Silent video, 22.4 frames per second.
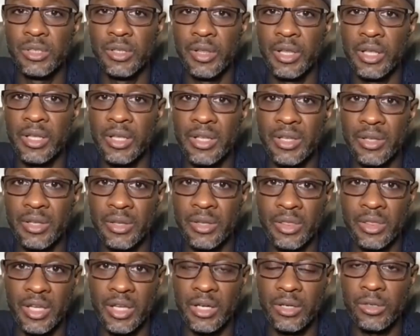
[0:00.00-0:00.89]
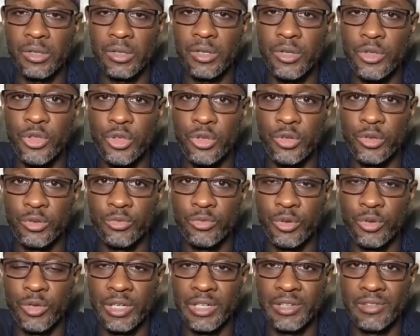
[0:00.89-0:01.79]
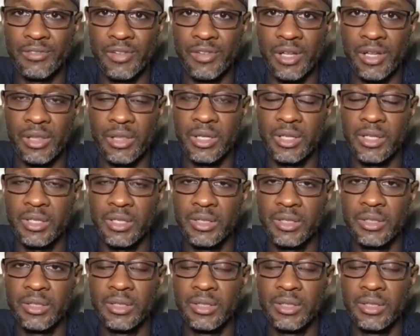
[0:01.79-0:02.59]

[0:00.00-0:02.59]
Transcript: the psychology of your adversary.